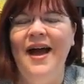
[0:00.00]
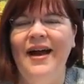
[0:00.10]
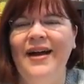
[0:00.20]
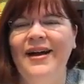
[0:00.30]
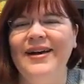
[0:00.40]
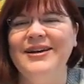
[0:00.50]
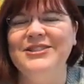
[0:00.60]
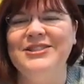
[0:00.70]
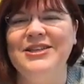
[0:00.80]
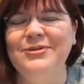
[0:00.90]
Uh,
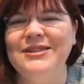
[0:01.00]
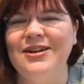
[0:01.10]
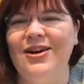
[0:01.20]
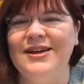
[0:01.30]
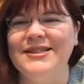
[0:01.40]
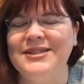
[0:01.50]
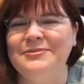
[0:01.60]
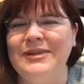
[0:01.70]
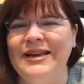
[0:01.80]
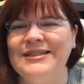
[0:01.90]
she was
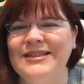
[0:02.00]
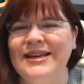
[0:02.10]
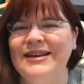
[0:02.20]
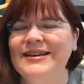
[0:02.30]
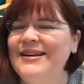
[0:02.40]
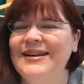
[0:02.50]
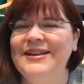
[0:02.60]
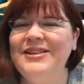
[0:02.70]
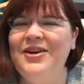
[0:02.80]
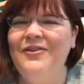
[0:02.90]
awesome. Nancy,
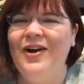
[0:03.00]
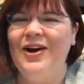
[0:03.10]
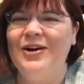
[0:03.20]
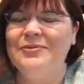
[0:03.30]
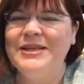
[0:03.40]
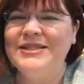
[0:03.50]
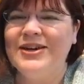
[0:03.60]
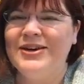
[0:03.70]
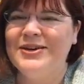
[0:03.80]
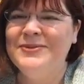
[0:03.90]
love her, miss
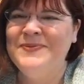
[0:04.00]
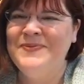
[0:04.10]
her.